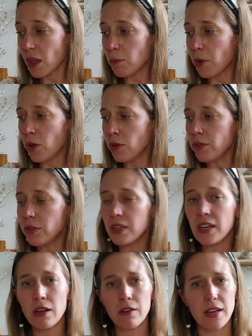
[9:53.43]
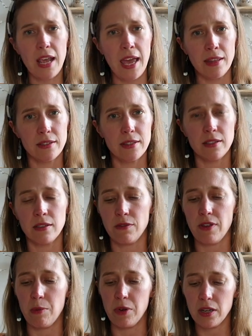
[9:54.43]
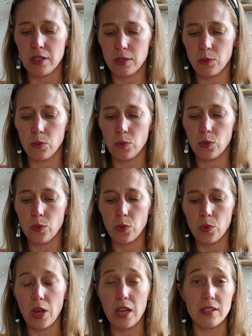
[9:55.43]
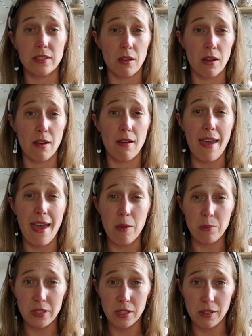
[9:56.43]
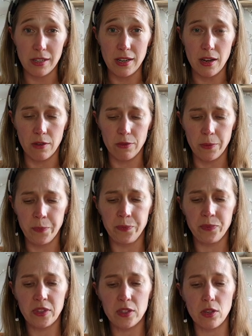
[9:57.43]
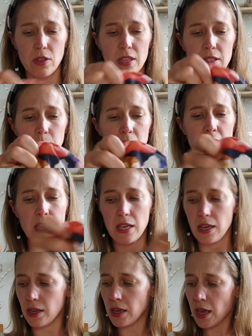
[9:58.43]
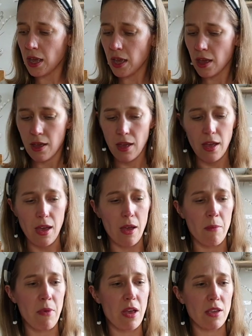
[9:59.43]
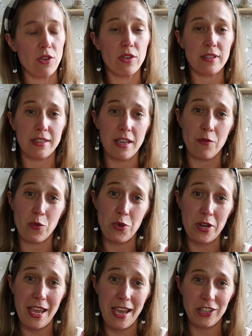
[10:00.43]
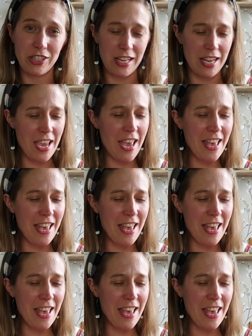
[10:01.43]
Both Nerida Hansen fabrics, a designer I absolutely love, so So this one here, you can see I've already actually